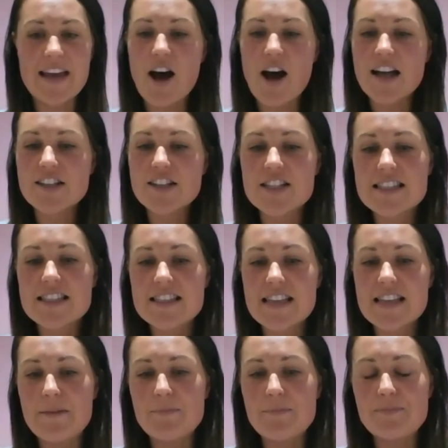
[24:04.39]
I just,
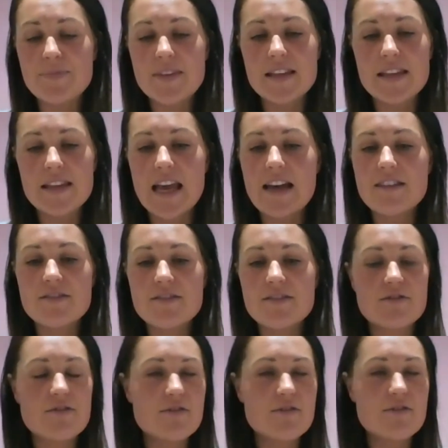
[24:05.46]
um, yeah,
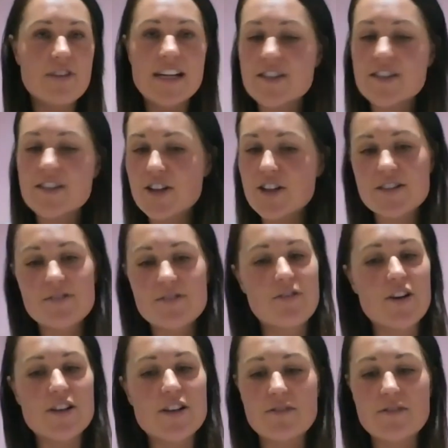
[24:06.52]
research
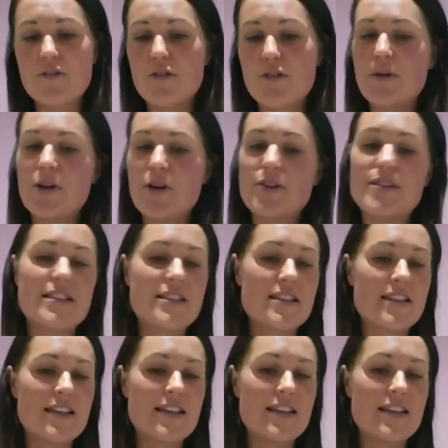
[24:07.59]
first and foremost.